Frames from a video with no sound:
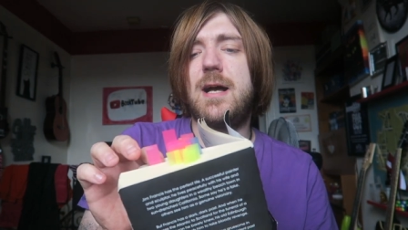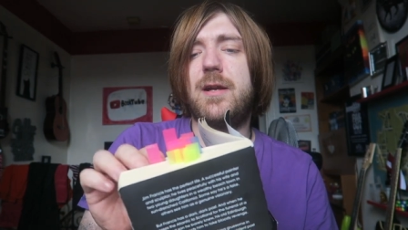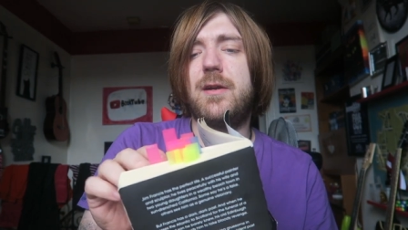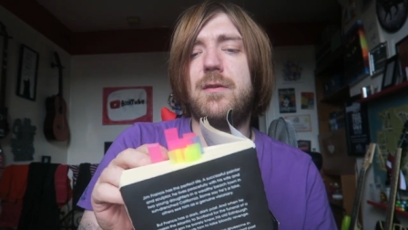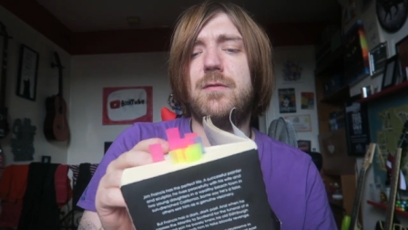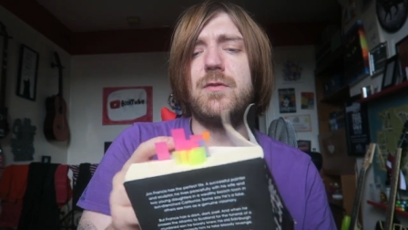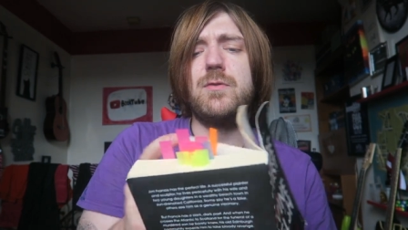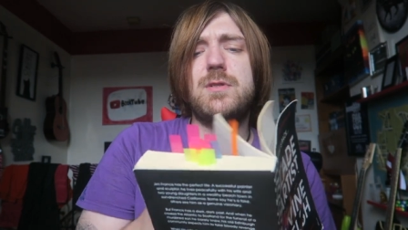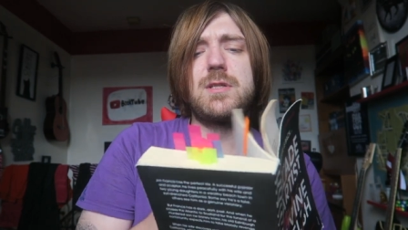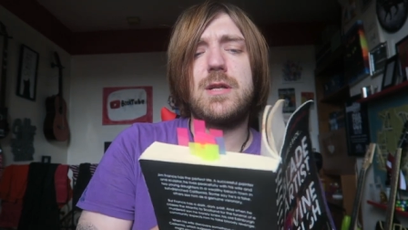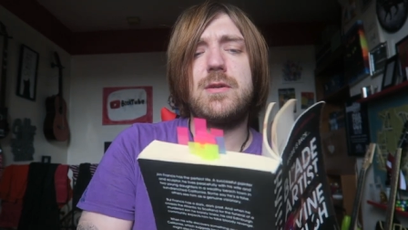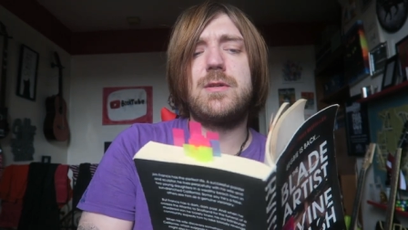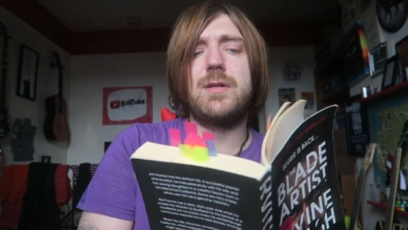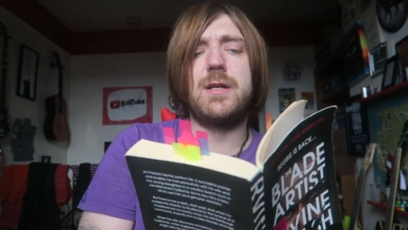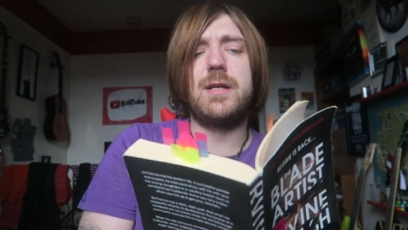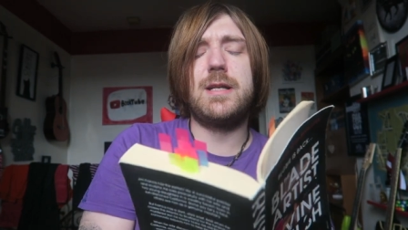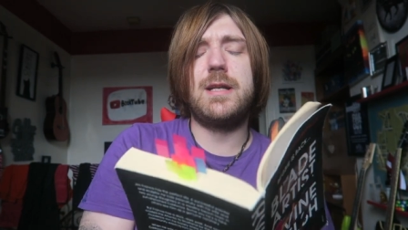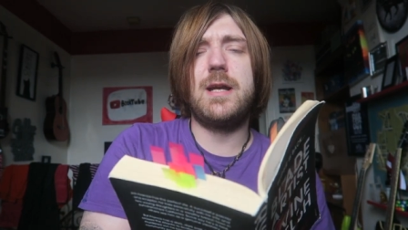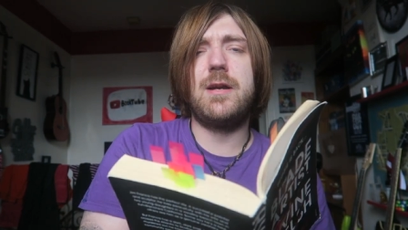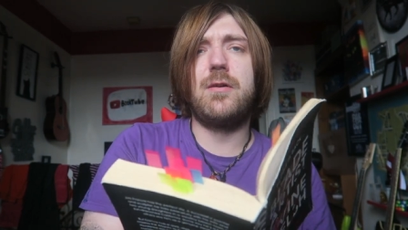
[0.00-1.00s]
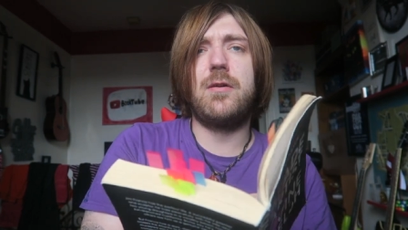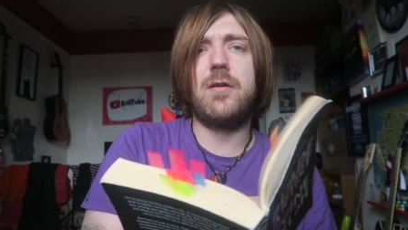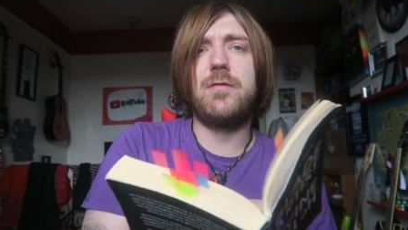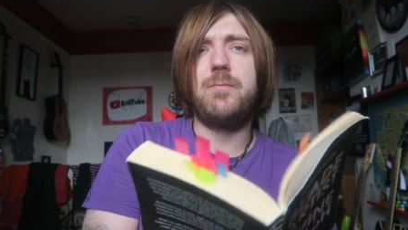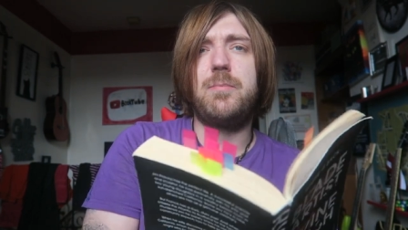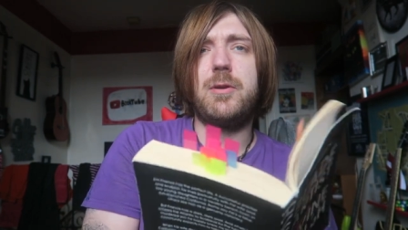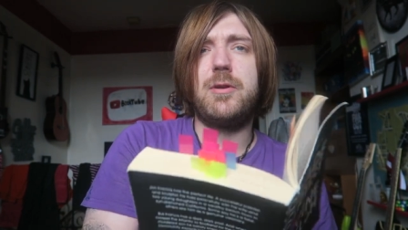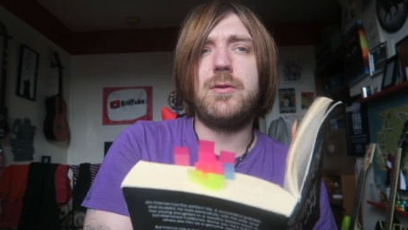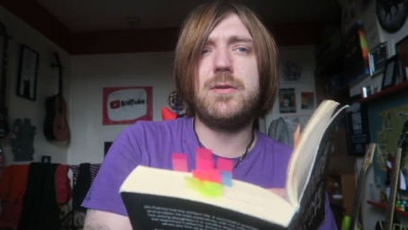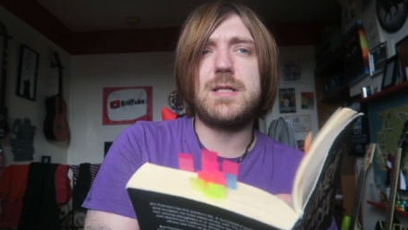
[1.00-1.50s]
And I've also done a year
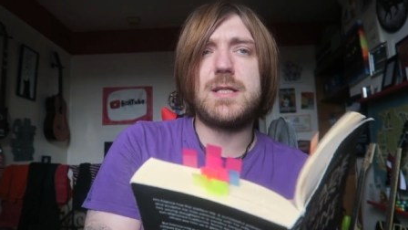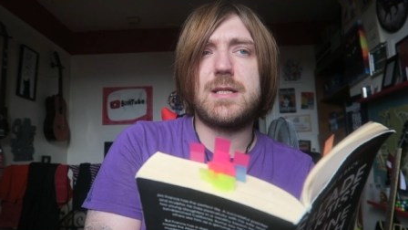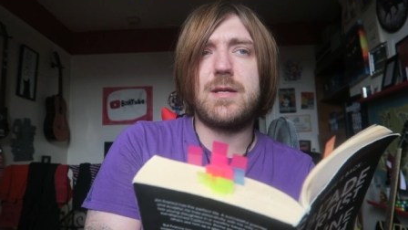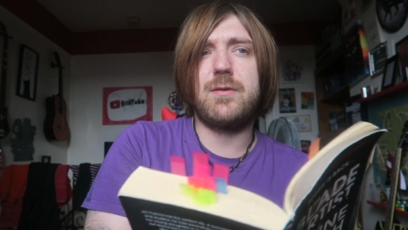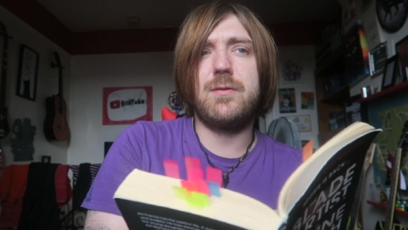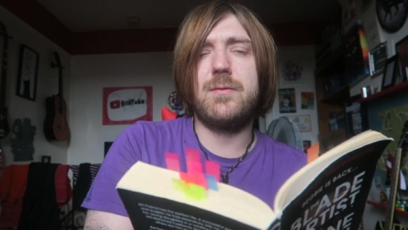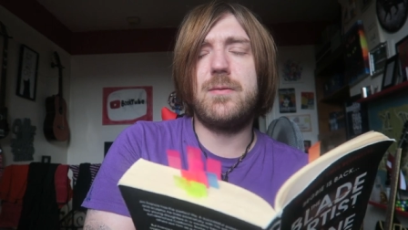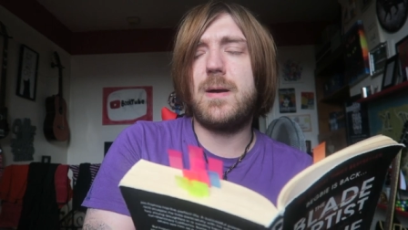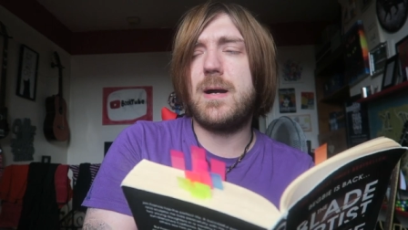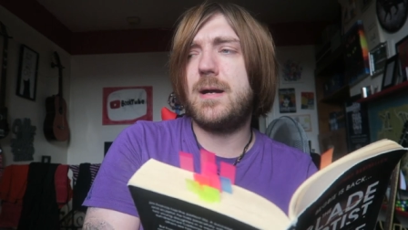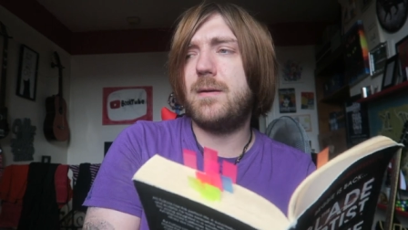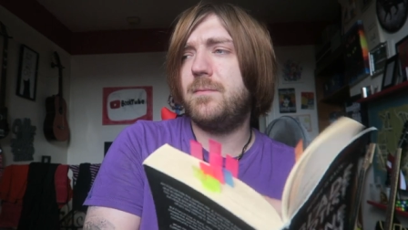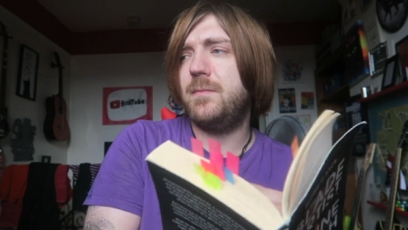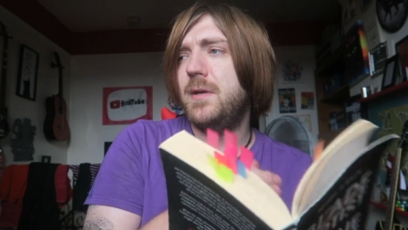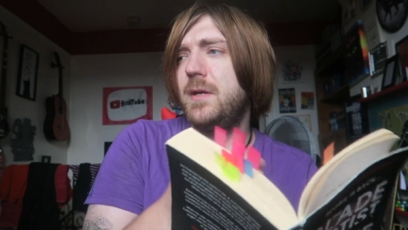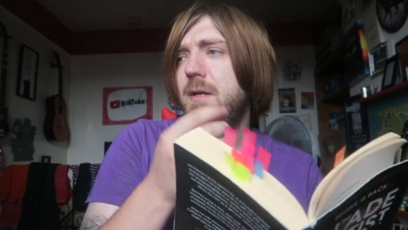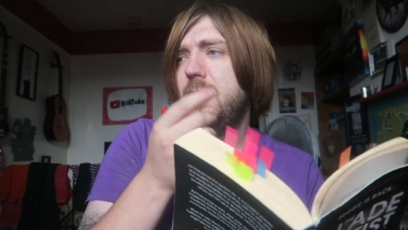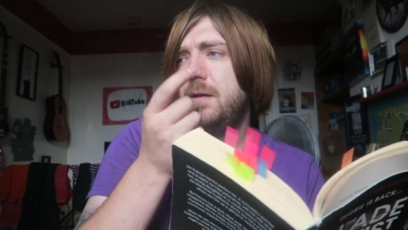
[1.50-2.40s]
off booze, so